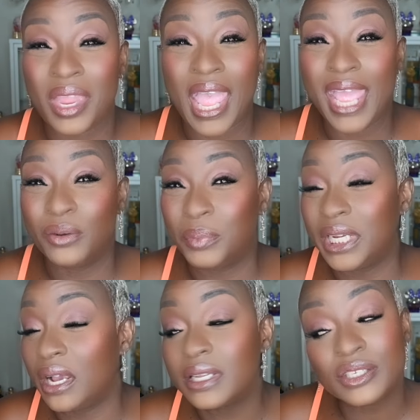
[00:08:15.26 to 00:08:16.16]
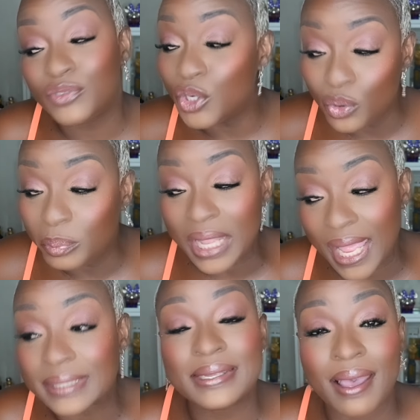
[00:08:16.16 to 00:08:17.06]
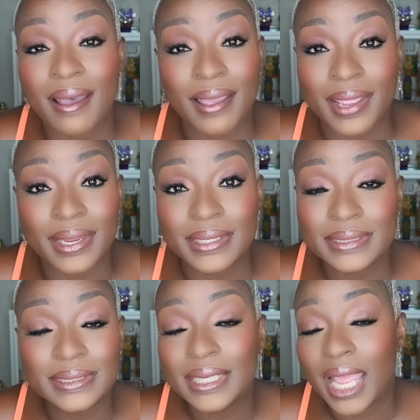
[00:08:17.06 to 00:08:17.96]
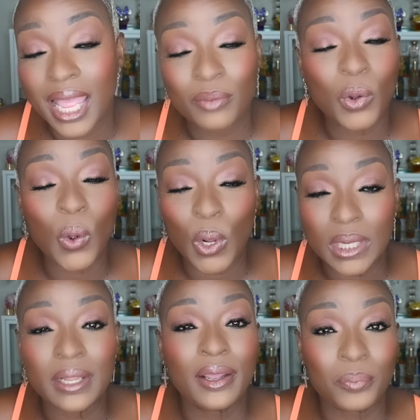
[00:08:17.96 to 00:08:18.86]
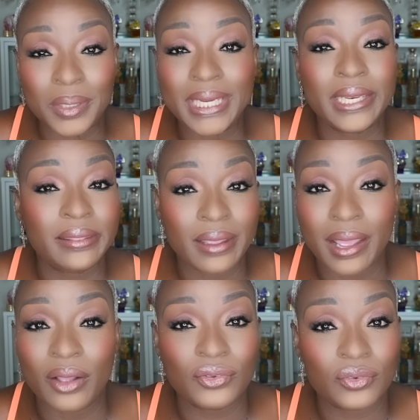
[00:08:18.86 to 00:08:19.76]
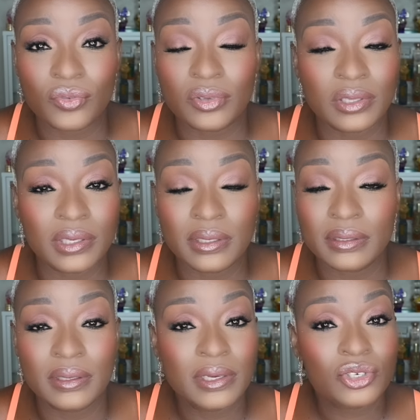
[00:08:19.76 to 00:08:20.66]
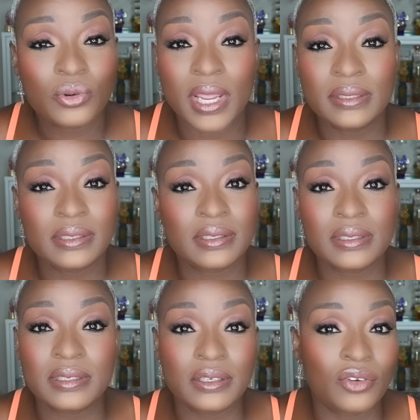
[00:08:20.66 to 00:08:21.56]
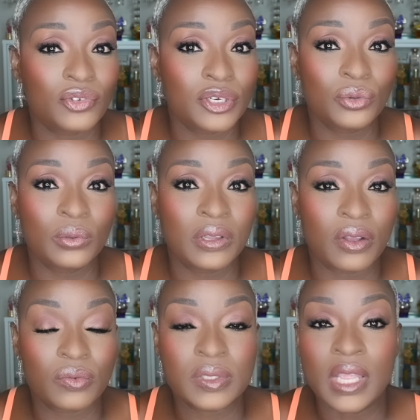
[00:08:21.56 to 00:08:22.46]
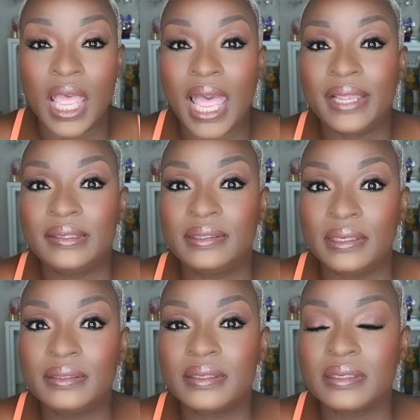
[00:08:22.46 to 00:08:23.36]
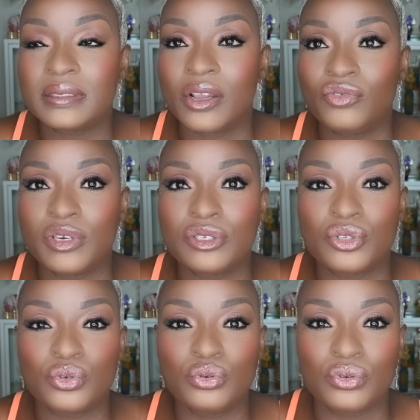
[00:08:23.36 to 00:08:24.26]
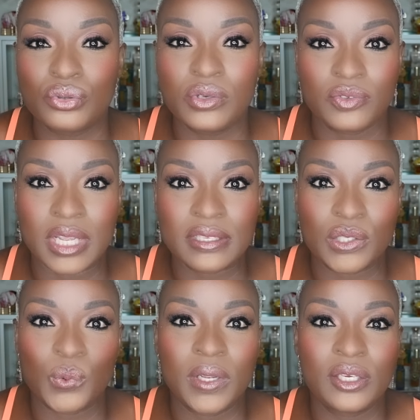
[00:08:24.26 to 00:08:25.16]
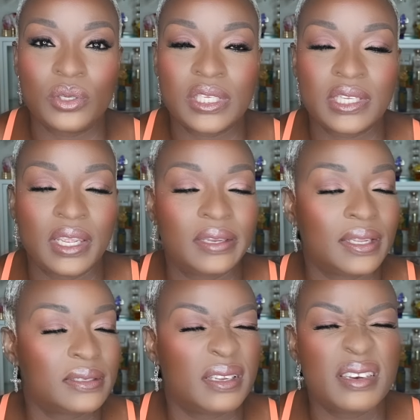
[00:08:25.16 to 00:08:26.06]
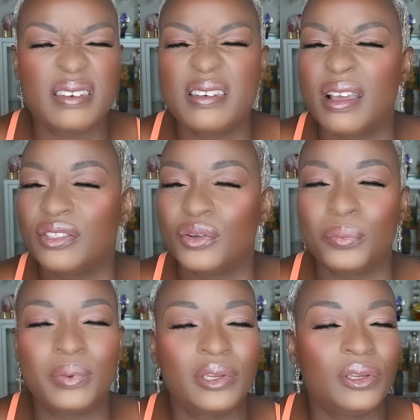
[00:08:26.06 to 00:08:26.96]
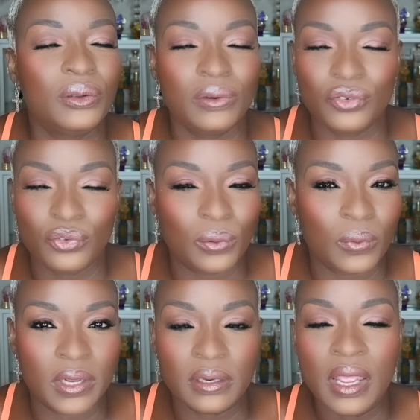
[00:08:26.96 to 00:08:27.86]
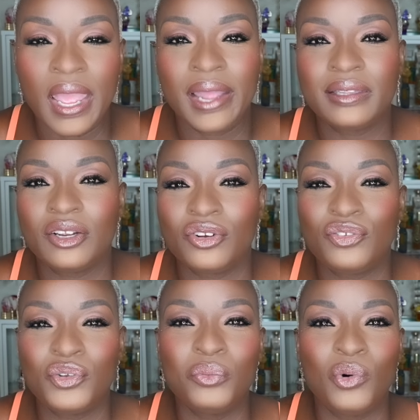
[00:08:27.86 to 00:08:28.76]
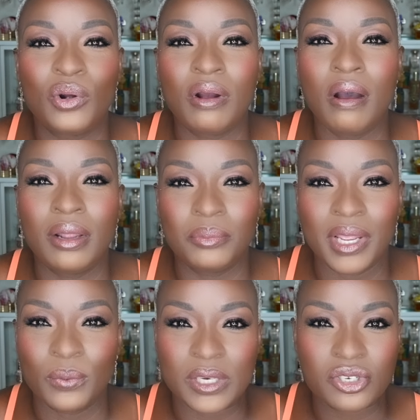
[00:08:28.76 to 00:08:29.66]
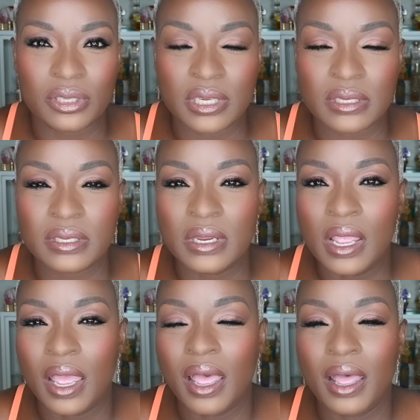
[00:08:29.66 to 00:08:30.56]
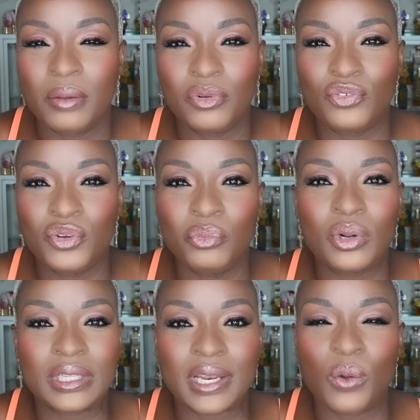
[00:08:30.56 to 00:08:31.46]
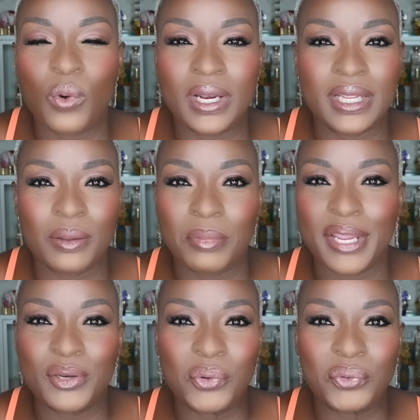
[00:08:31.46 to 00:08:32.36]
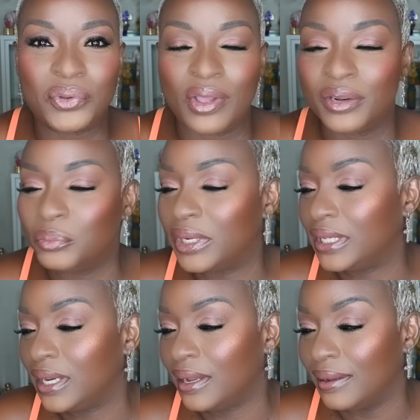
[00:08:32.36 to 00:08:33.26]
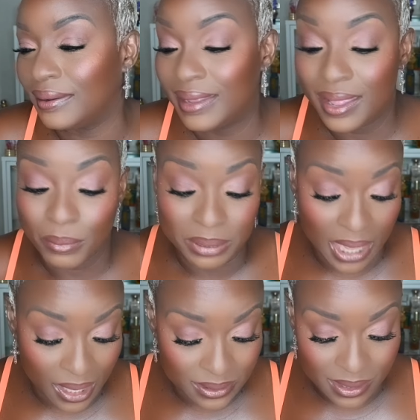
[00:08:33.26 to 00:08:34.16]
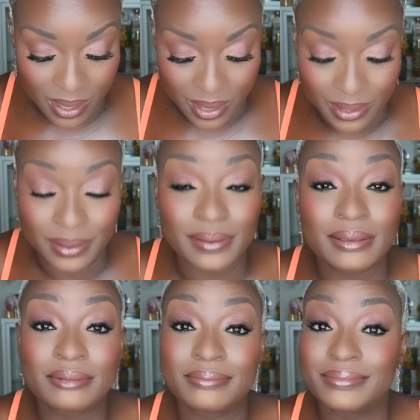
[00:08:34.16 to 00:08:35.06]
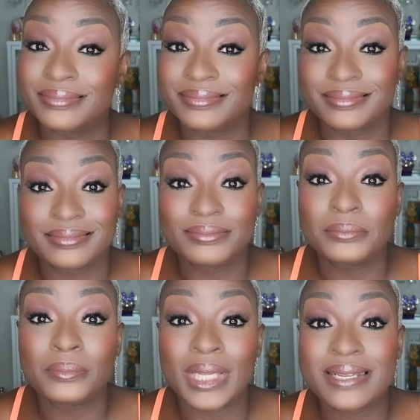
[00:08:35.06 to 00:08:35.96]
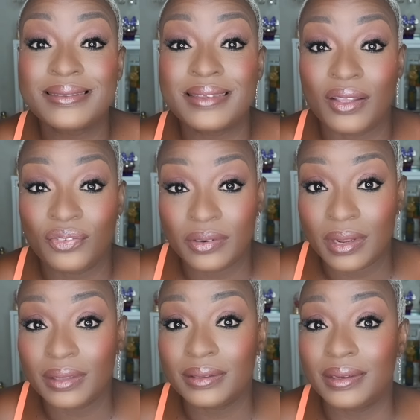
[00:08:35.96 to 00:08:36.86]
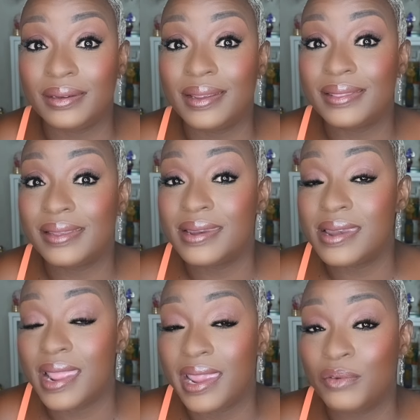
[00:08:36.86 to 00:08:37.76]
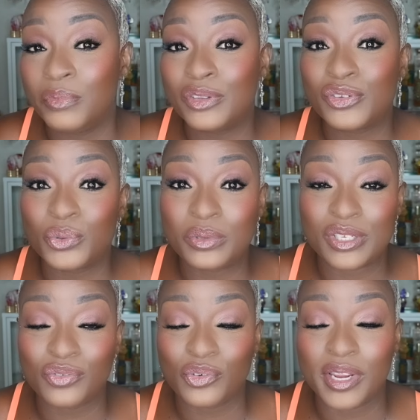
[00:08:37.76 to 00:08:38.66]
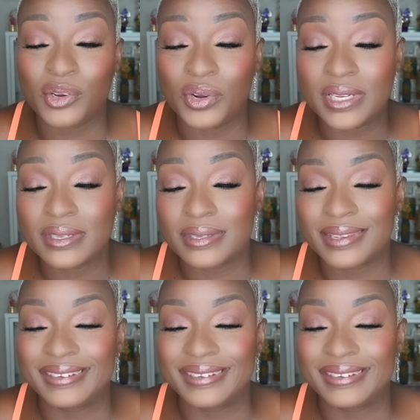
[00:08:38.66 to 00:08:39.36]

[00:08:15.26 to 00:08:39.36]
and because of you, Black Tie, I'm all up in the house of Celine trying to discover new loves. I did discover Zouzou, if that's the way you say it. That's another beautiful one. And there are a few more on my wish list, um, a few more that I want to get my nose on. But yeah, black tie, definitely the name suits the fragrance.